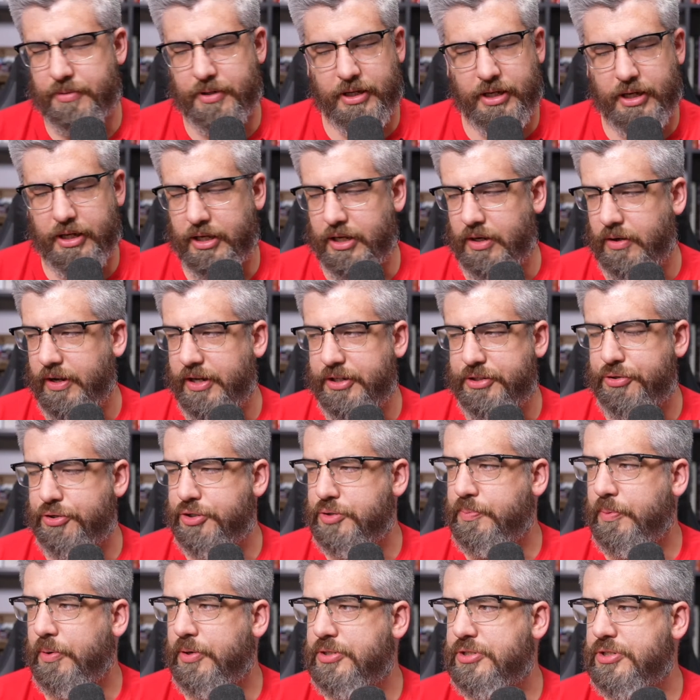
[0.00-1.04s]

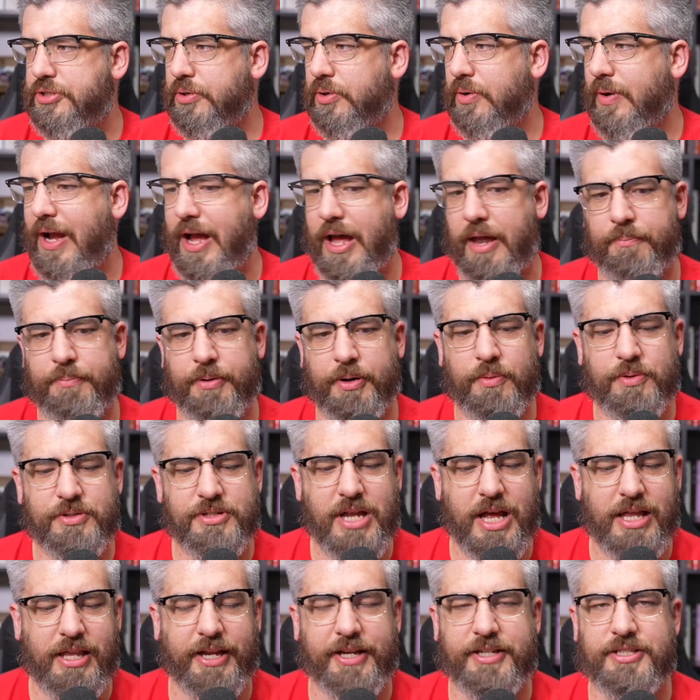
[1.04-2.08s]
interspersed throughout, but it was
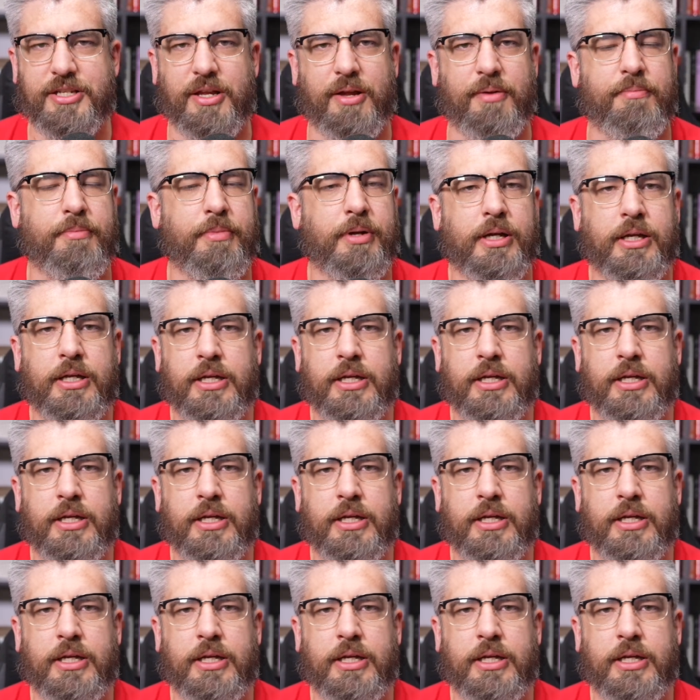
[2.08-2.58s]
not like some,